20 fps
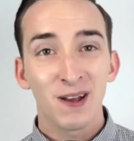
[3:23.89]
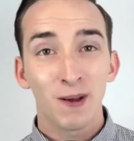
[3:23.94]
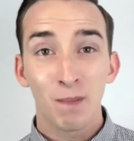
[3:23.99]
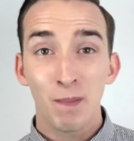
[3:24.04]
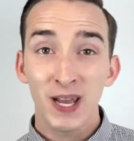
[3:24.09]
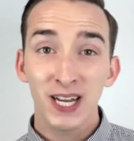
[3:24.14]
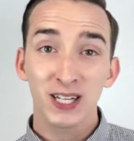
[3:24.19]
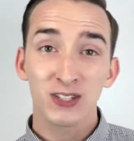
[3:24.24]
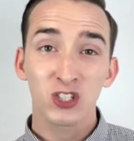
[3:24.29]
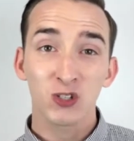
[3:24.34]

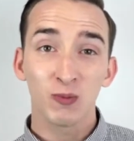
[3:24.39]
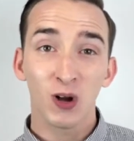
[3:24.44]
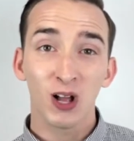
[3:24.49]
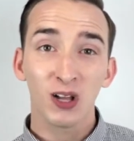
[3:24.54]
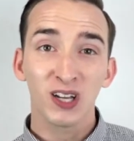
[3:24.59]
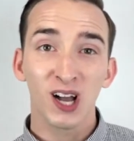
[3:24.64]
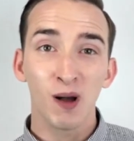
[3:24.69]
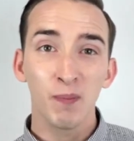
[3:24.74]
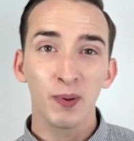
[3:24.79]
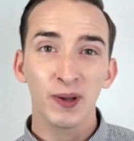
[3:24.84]
Big and small
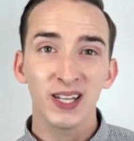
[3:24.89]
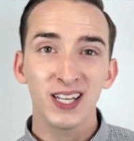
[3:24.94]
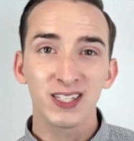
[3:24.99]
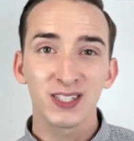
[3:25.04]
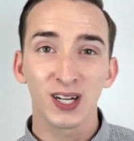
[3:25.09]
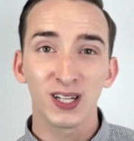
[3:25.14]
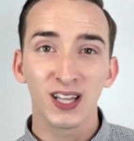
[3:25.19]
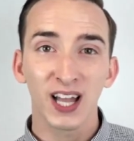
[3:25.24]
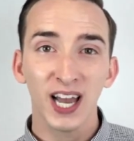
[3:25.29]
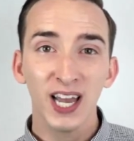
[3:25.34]
companies
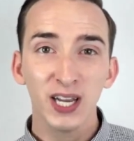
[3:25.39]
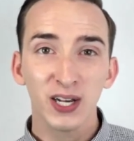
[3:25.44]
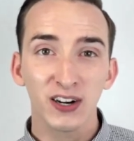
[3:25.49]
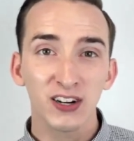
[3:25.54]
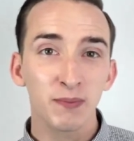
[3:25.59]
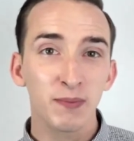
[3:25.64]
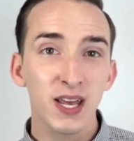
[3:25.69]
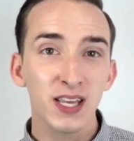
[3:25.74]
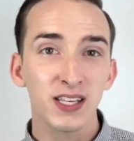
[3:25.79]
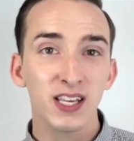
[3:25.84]
alike
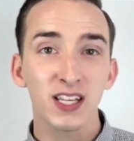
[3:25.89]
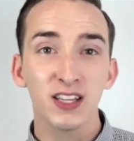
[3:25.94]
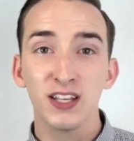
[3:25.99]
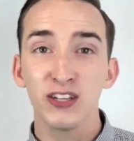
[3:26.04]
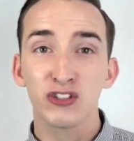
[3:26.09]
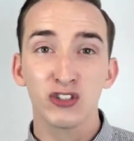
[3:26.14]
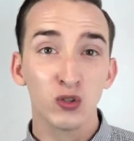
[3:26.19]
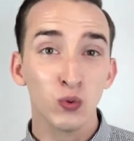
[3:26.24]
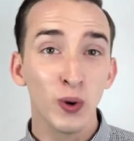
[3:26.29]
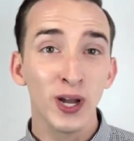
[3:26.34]
are making
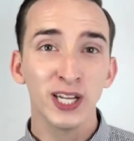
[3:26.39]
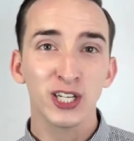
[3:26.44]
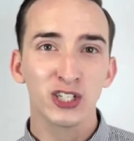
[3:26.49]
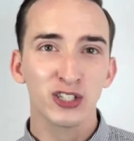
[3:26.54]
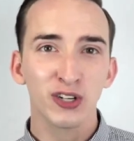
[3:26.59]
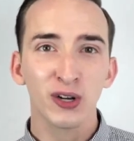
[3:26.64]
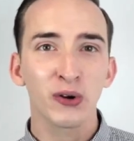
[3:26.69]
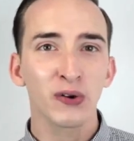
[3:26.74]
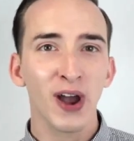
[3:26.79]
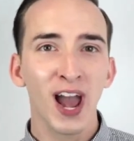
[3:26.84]
the switch
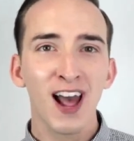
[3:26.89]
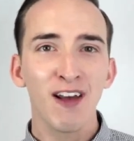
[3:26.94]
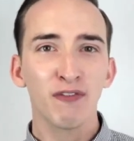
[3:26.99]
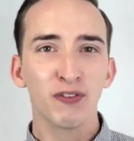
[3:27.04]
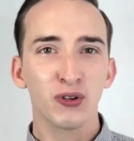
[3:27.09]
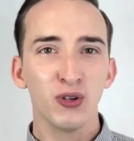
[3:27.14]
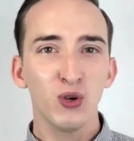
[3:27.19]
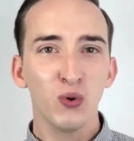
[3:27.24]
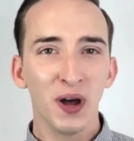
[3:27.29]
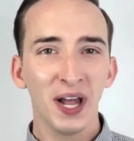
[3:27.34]
to
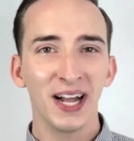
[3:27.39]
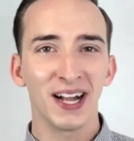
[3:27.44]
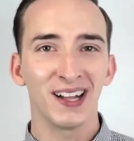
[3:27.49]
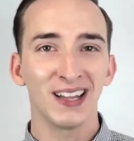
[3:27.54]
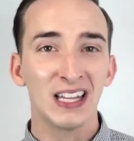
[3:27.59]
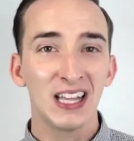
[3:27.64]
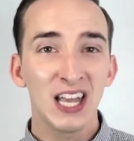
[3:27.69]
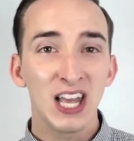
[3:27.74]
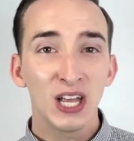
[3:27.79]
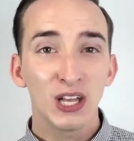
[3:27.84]

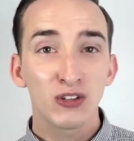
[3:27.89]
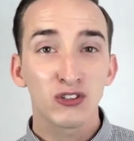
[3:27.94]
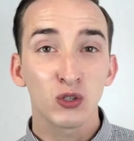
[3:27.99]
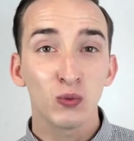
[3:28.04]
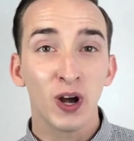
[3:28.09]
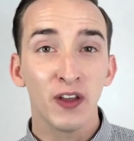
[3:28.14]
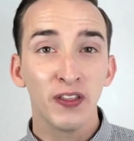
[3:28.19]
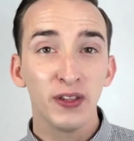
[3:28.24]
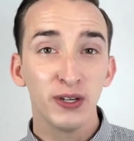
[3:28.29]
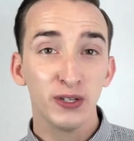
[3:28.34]
GraphQL. So
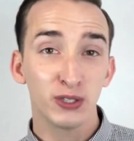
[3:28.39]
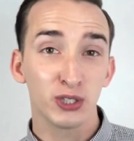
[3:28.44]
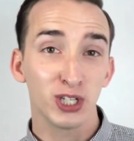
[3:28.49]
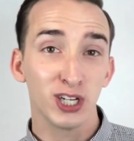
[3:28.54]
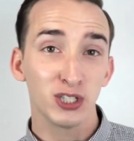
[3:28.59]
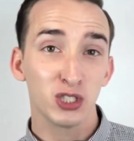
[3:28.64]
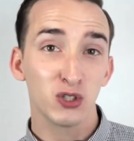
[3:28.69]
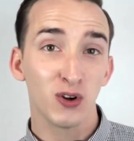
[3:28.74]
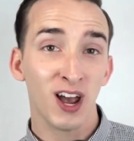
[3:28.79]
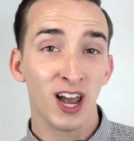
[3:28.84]
whether you're
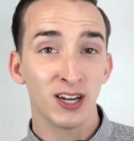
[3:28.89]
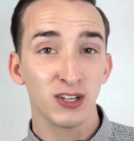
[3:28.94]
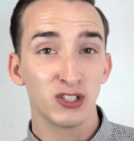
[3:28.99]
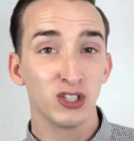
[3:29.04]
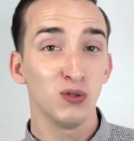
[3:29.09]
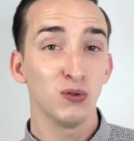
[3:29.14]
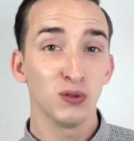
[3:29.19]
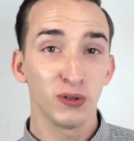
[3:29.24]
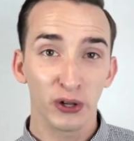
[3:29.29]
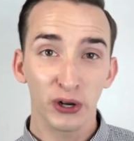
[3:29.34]
just trying
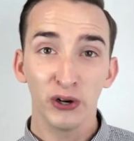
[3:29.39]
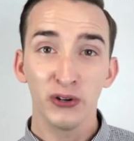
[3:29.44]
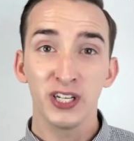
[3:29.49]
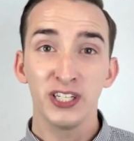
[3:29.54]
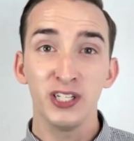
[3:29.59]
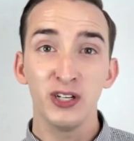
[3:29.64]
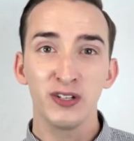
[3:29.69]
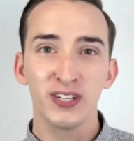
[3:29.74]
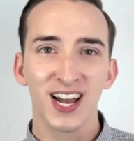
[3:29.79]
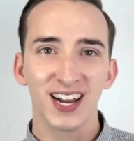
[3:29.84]
to learn a
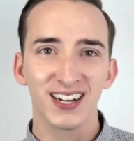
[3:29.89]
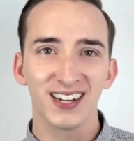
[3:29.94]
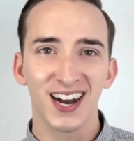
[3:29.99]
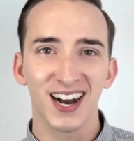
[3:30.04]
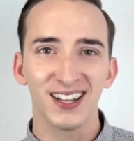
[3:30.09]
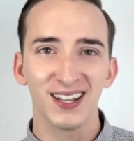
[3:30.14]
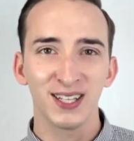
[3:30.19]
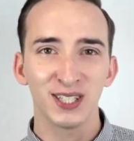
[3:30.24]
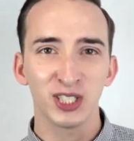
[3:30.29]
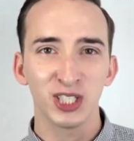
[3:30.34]
new
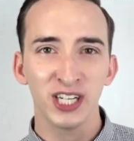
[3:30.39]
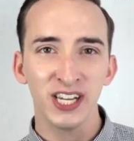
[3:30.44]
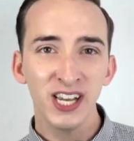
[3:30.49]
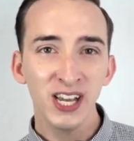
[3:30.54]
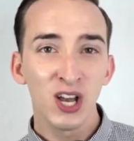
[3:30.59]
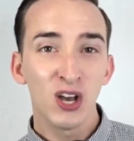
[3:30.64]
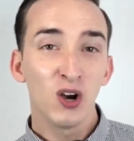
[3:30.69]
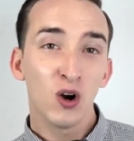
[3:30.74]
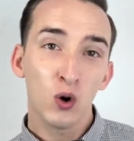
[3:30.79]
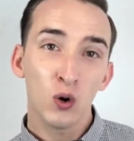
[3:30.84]

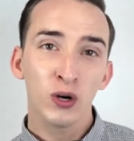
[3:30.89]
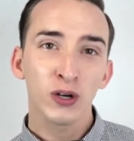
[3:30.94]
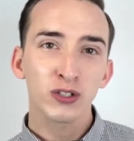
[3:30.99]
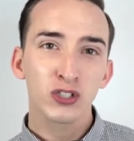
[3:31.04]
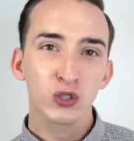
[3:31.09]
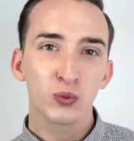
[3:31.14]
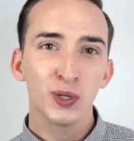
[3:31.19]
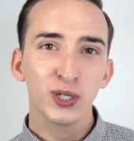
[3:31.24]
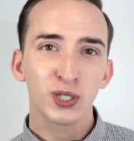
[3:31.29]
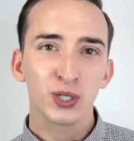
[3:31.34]
technology or
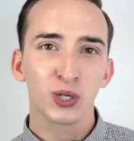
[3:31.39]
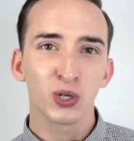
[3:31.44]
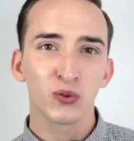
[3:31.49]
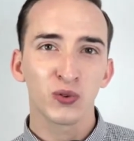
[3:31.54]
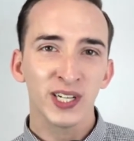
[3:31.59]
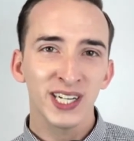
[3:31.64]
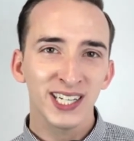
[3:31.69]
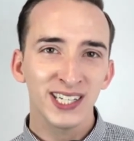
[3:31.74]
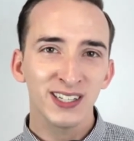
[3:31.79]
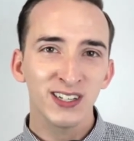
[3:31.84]
switch
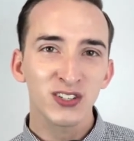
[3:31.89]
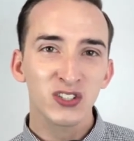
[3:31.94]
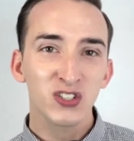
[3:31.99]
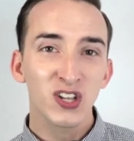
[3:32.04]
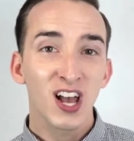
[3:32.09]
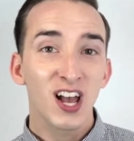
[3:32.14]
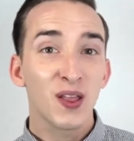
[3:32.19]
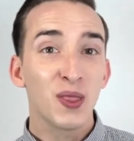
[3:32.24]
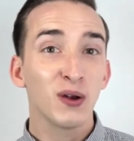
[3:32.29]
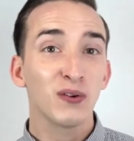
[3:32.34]
careers,
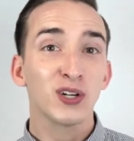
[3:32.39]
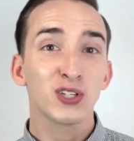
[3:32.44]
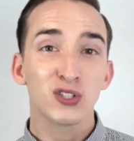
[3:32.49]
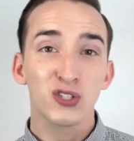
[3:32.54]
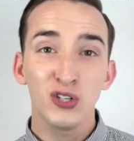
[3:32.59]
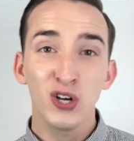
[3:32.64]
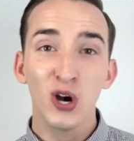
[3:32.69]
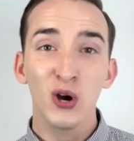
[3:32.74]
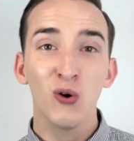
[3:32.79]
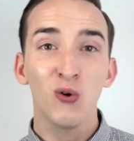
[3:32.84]
there is
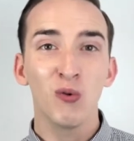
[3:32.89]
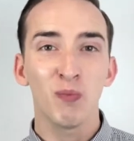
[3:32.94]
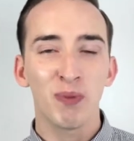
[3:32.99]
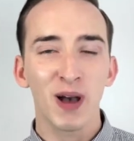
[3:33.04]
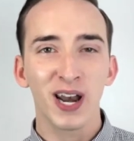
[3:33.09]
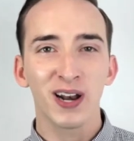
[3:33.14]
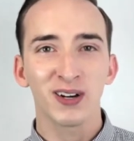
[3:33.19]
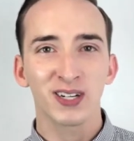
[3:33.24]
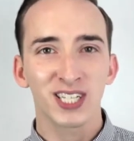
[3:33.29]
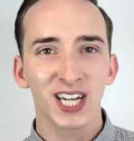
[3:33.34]
no
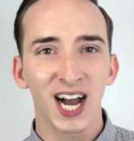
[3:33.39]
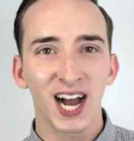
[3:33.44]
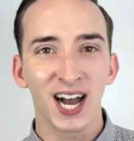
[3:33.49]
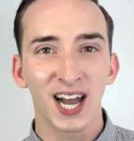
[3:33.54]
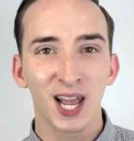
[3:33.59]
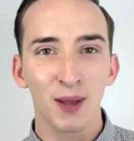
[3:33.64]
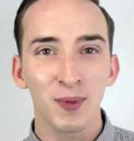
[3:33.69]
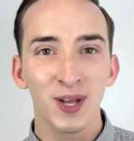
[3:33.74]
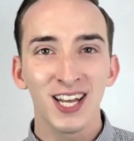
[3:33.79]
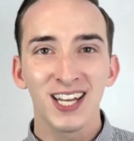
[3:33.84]
better
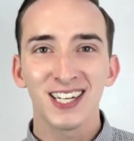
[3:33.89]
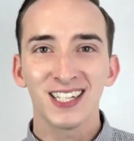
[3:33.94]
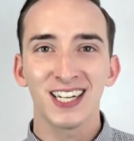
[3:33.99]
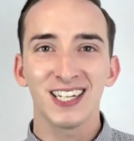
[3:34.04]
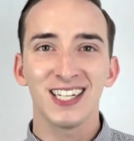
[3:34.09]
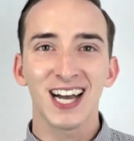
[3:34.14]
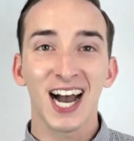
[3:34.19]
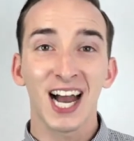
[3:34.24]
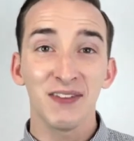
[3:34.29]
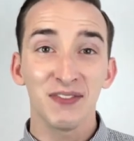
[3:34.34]
time to
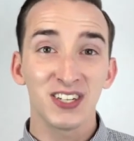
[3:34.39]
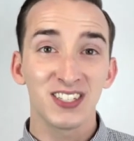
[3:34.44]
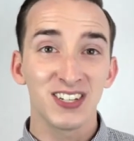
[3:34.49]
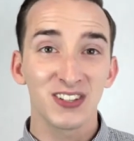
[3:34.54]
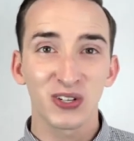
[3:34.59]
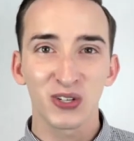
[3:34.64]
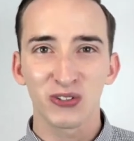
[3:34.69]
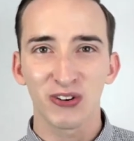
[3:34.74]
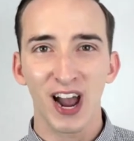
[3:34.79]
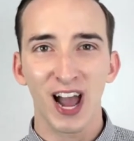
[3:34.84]
dive into
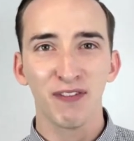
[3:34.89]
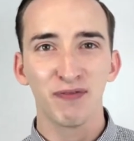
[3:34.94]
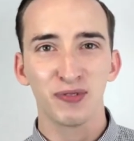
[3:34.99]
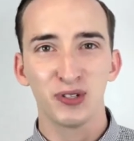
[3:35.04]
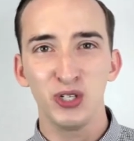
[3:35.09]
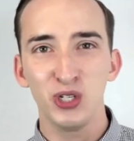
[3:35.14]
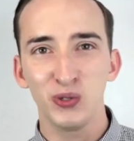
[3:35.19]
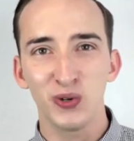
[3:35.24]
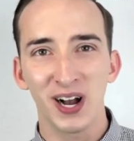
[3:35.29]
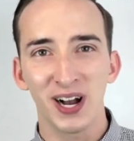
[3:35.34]
the
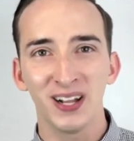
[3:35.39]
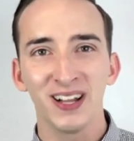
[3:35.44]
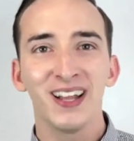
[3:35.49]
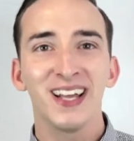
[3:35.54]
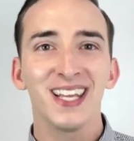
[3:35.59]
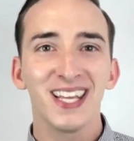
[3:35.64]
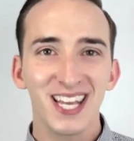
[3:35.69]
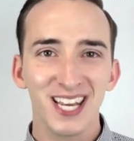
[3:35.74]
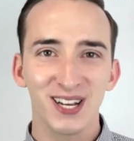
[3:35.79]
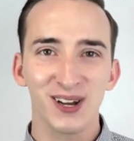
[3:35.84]
GraphQL
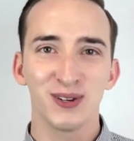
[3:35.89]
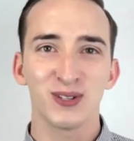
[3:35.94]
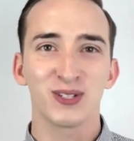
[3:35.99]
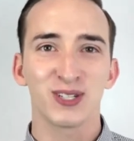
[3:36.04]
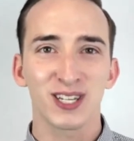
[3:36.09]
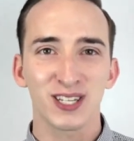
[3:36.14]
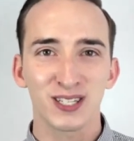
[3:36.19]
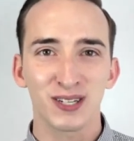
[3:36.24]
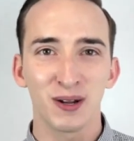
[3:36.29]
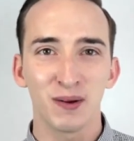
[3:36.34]

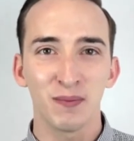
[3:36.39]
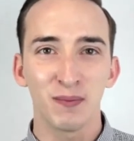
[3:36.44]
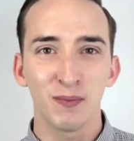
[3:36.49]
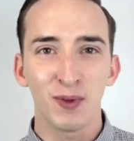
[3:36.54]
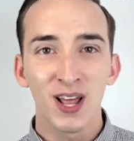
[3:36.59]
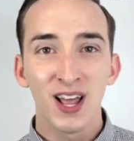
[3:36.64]
ecosystem.